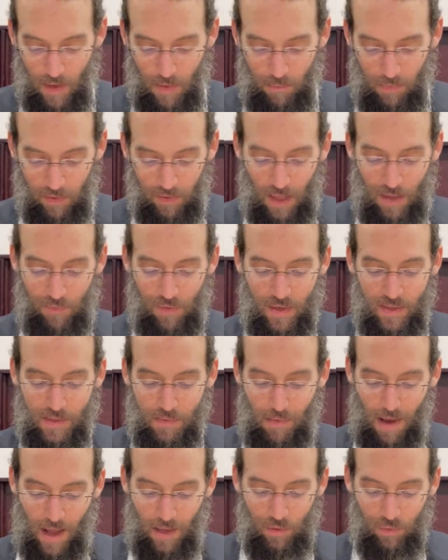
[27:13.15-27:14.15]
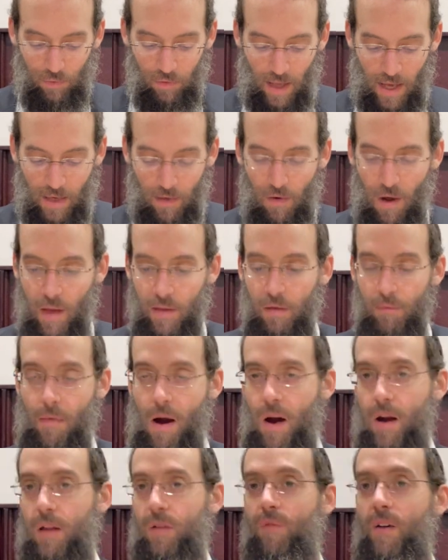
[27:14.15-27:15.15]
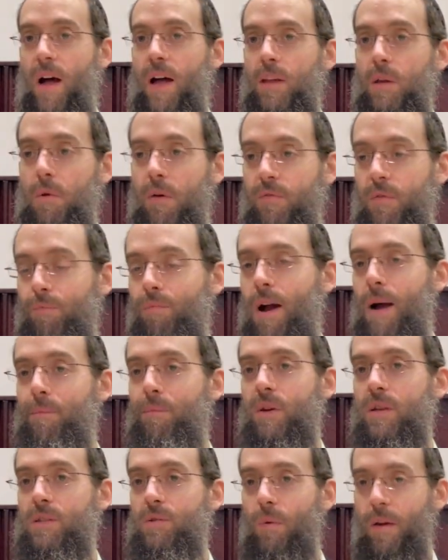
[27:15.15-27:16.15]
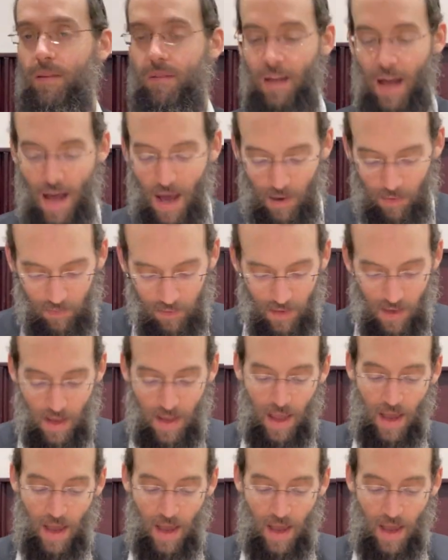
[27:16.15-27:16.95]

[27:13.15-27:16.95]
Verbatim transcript: But then vinismatu, later on, the market value of the properties went down,